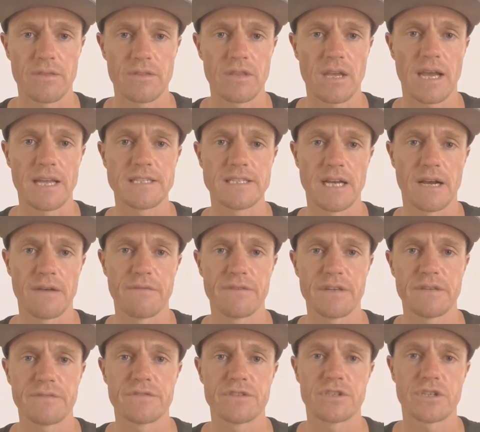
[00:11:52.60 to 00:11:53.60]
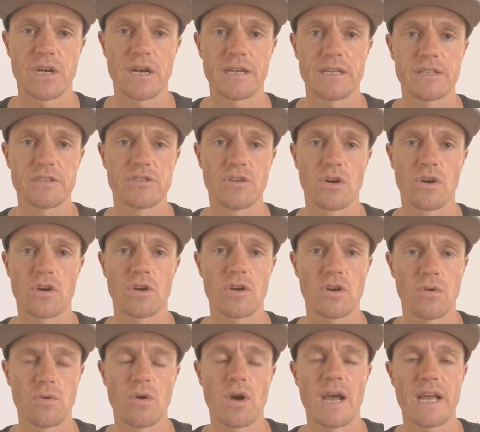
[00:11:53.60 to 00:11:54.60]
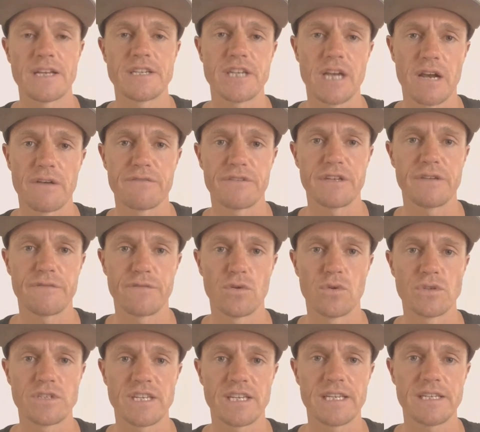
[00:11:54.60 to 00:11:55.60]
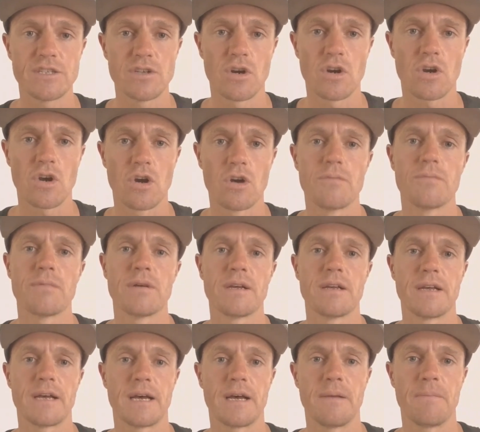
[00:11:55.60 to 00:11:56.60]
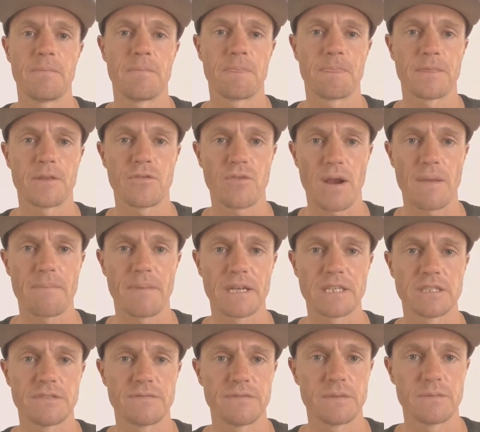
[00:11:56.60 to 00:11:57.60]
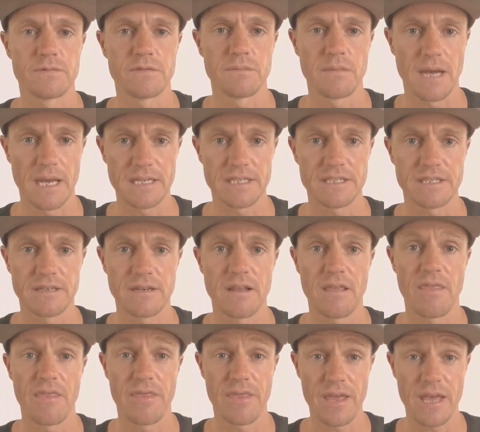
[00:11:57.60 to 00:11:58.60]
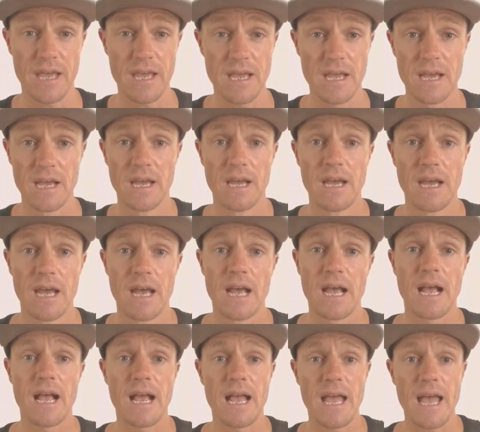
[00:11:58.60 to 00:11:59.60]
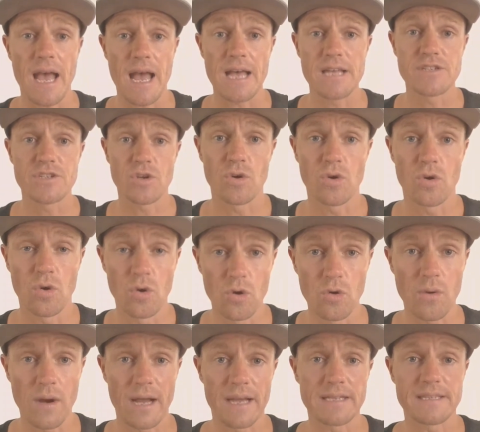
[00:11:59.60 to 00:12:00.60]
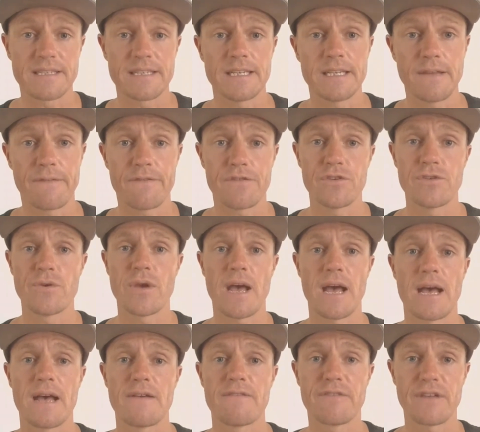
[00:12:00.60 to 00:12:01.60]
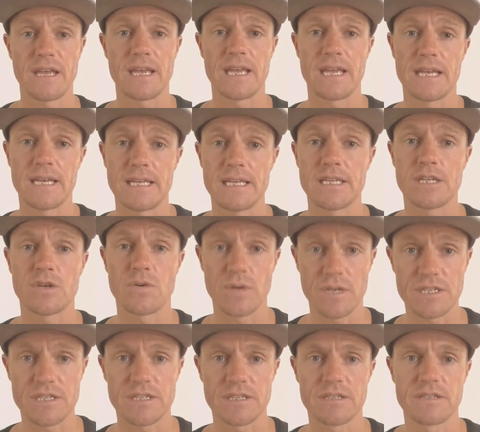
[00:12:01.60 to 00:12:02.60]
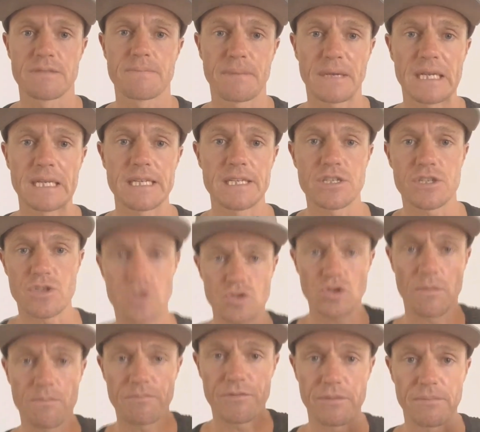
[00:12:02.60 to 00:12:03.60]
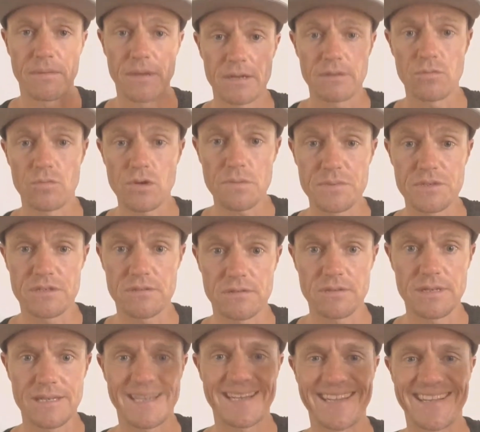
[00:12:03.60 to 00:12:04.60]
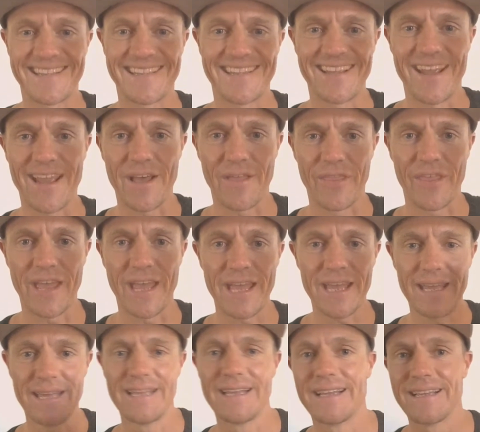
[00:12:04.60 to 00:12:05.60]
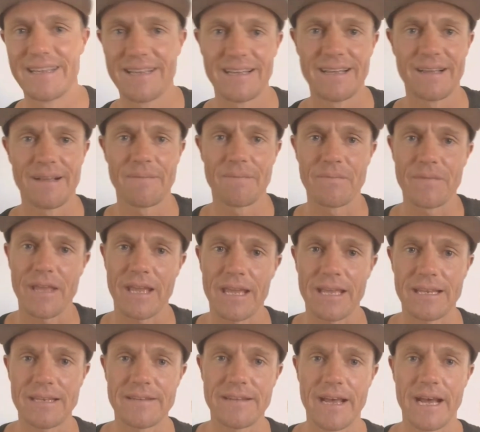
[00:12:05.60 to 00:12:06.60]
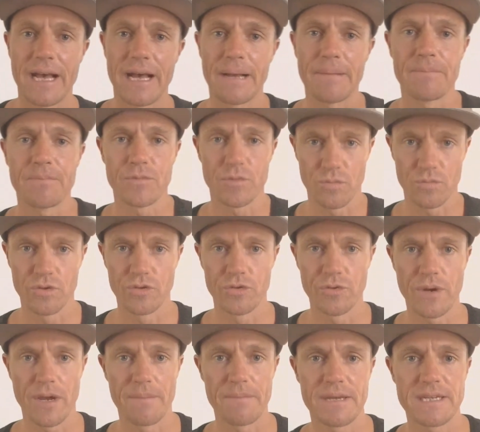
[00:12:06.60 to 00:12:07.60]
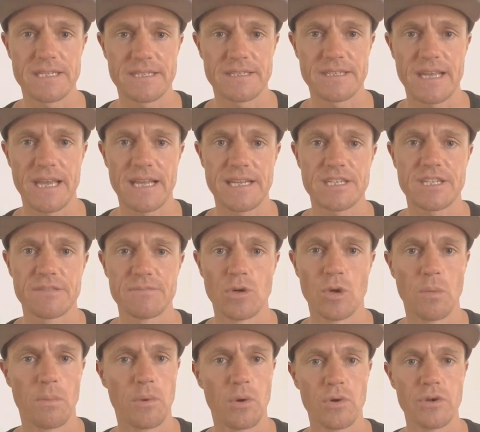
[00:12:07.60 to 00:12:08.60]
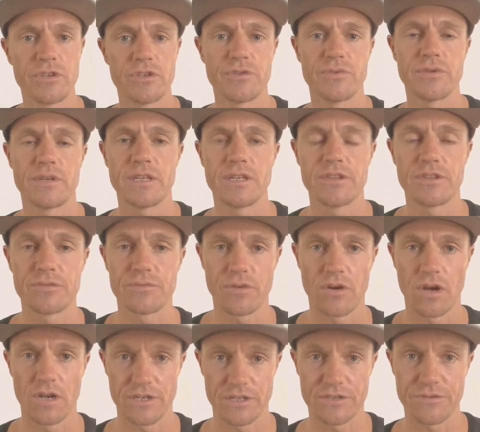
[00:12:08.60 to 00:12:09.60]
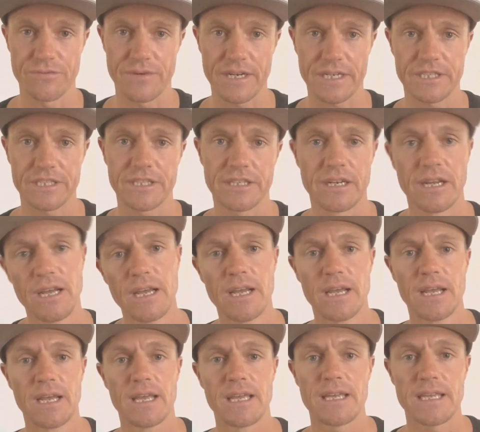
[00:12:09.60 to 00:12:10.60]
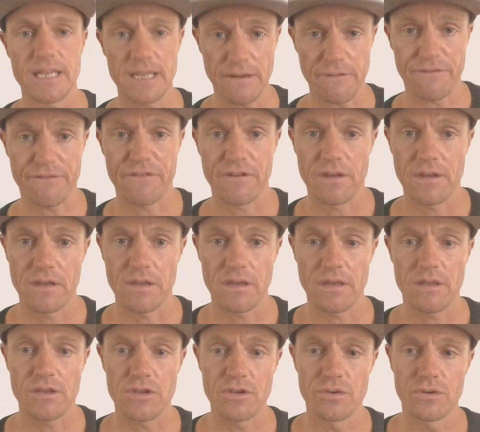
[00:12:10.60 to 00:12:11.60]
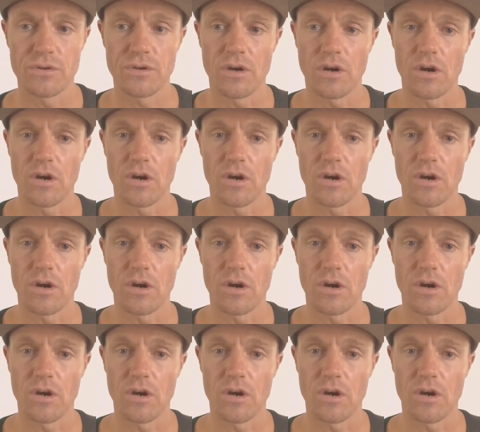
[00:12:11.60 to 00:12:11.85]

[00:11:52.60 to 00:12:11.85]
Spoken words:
HRV4training or HRV4T.com, great bunch of information there. As always, if you have any questions, please drop them down there, and we'll do our best to answer them or point you in the right direction. If you're